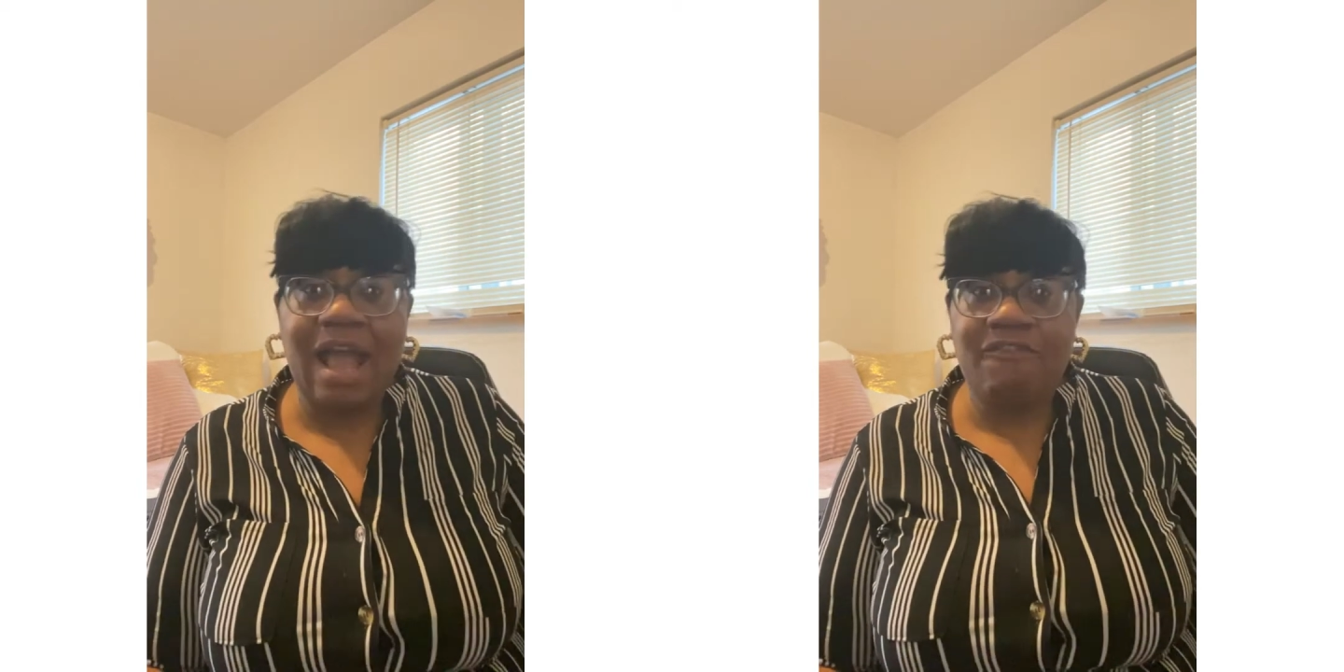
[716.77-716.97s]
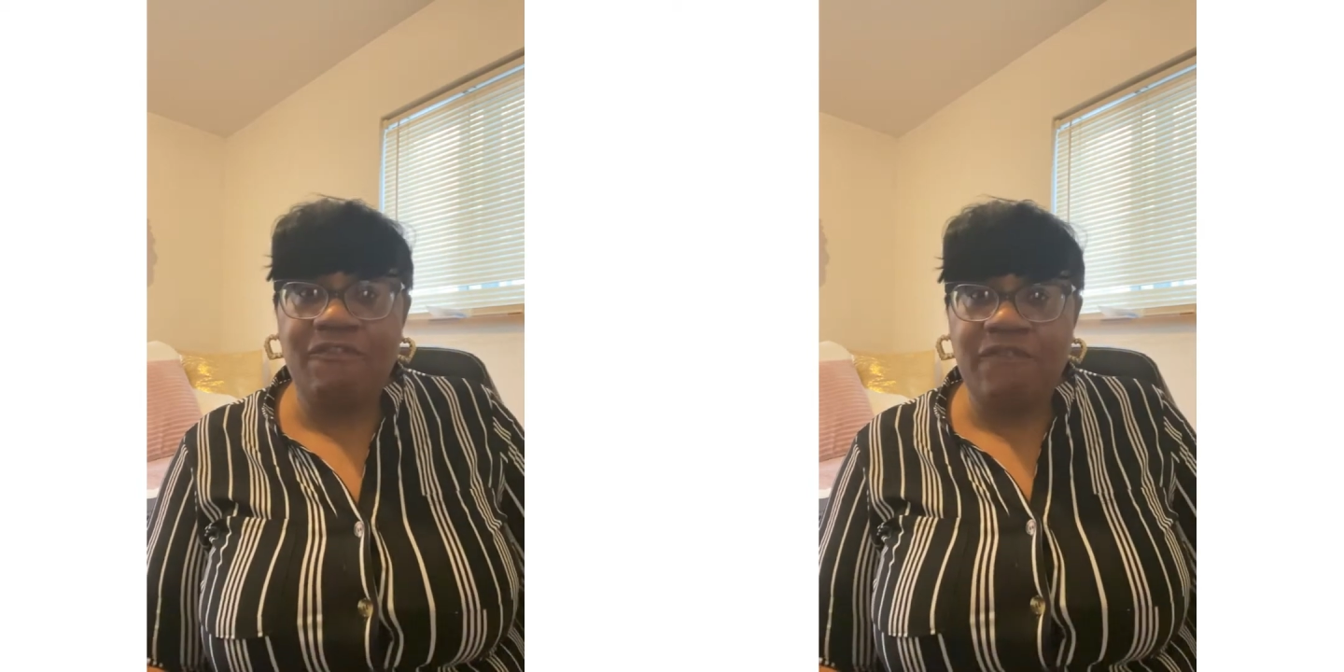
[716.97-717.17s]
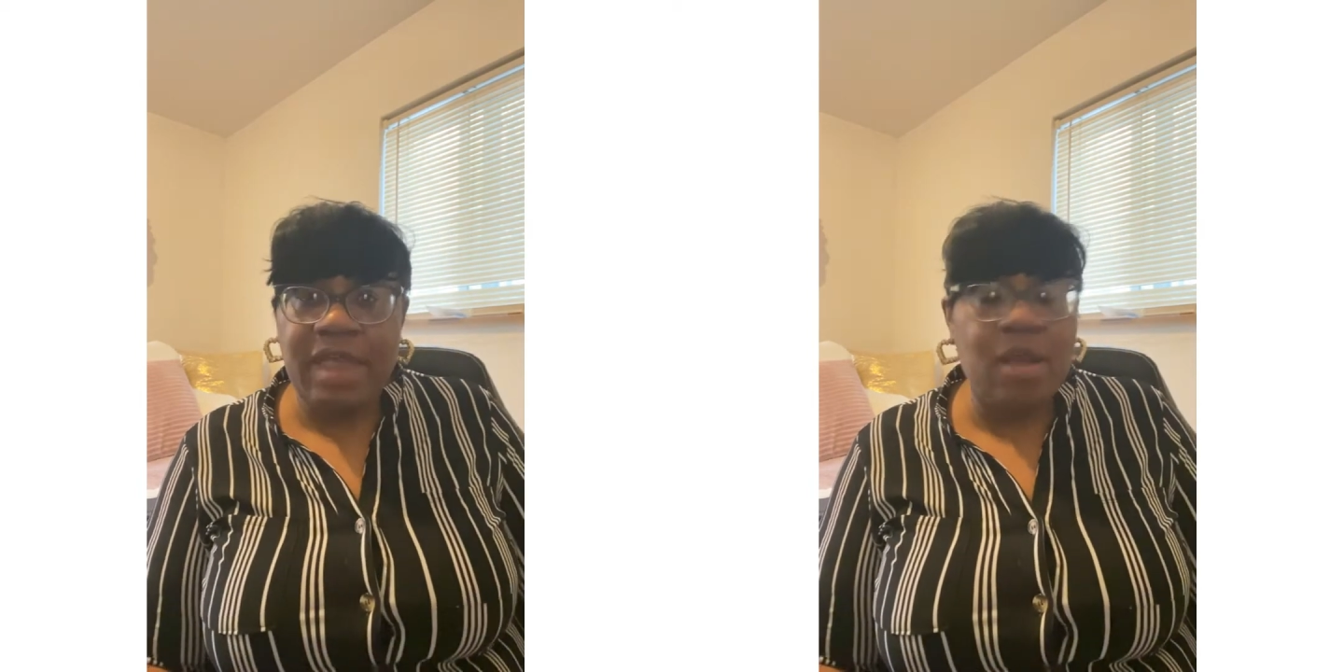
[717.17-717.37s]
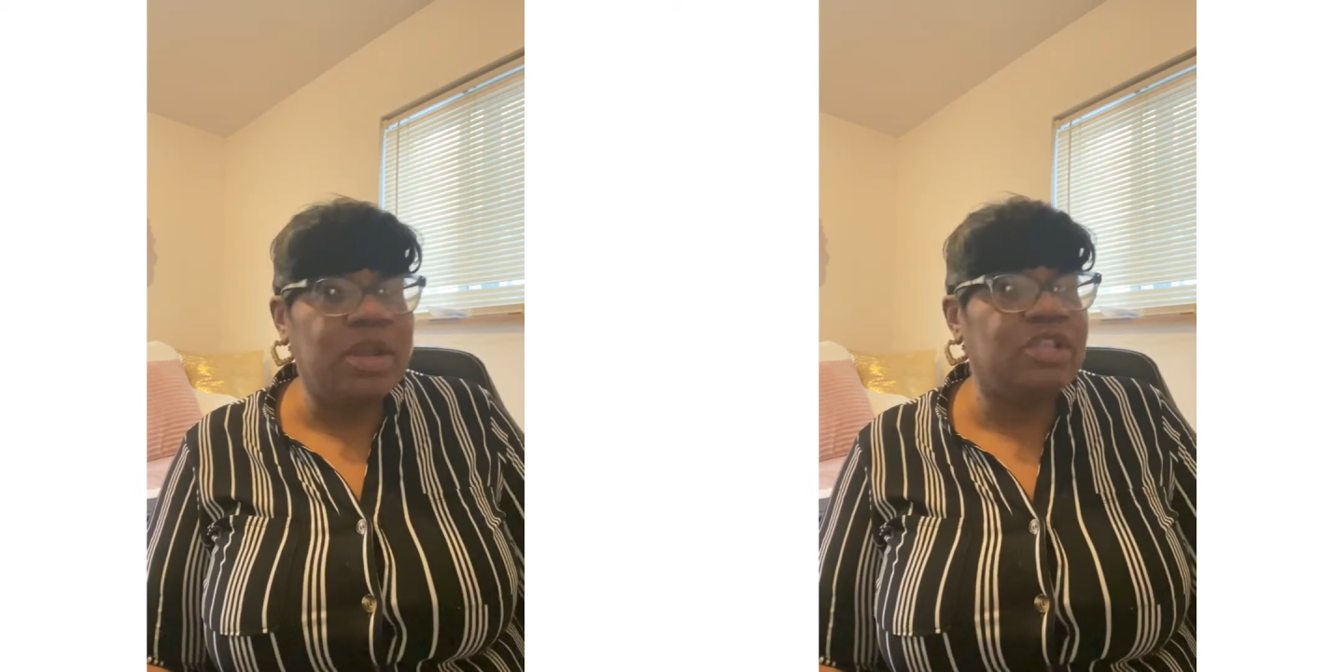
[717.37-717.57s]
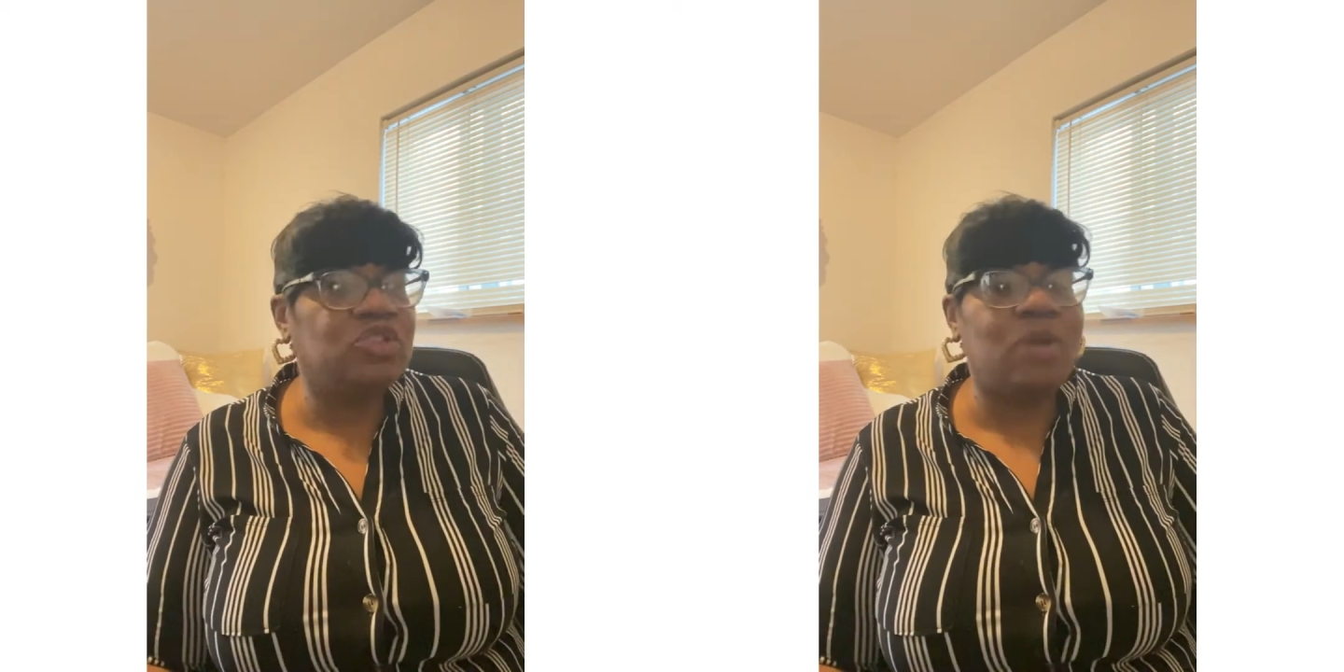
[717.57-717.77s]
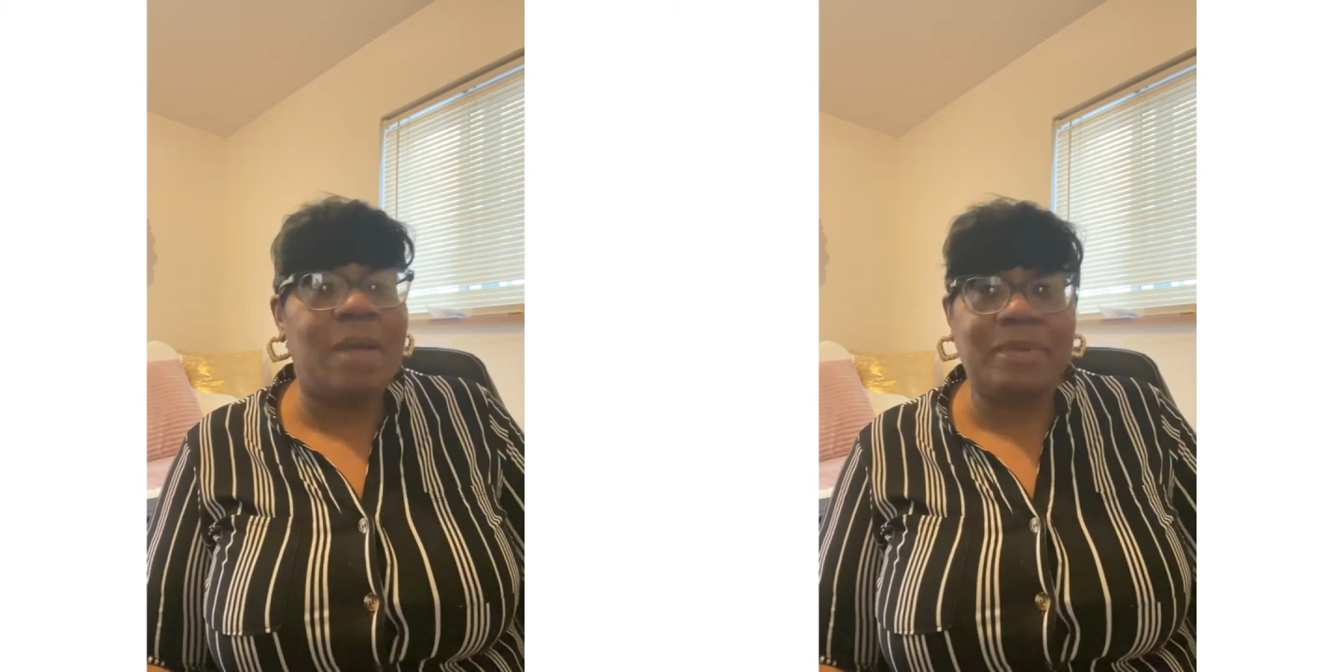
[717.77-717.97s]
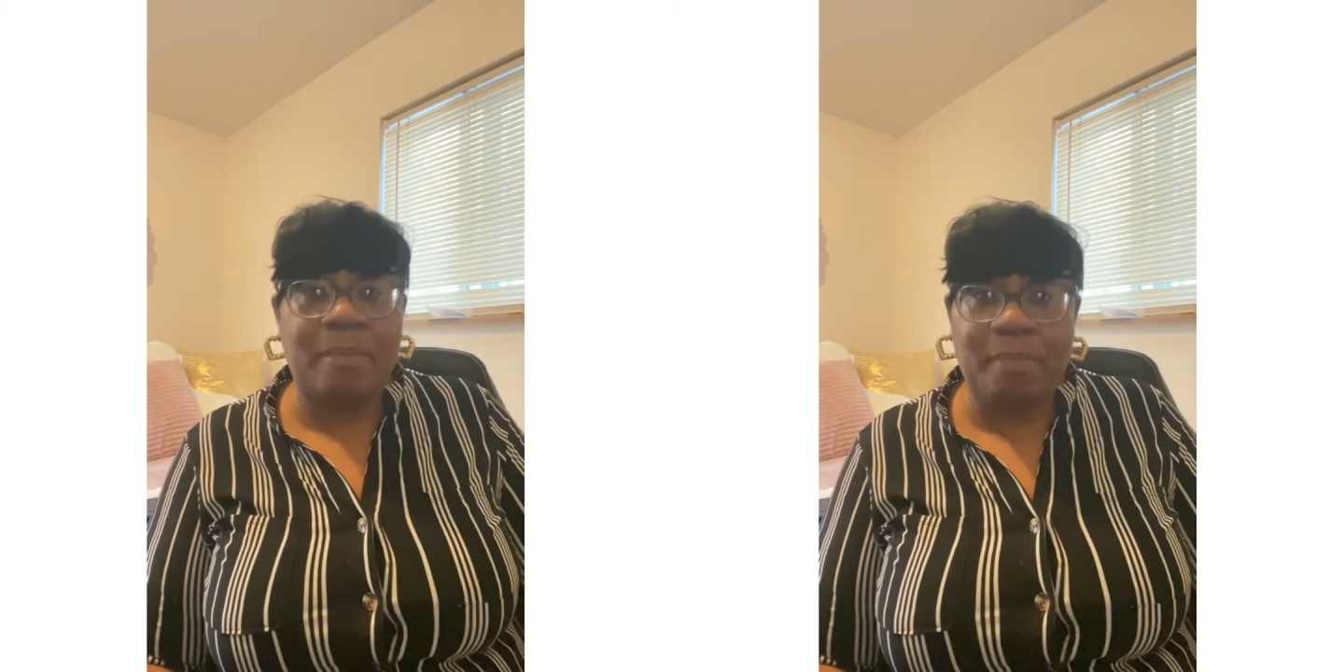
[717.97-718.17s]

I fell and dropped the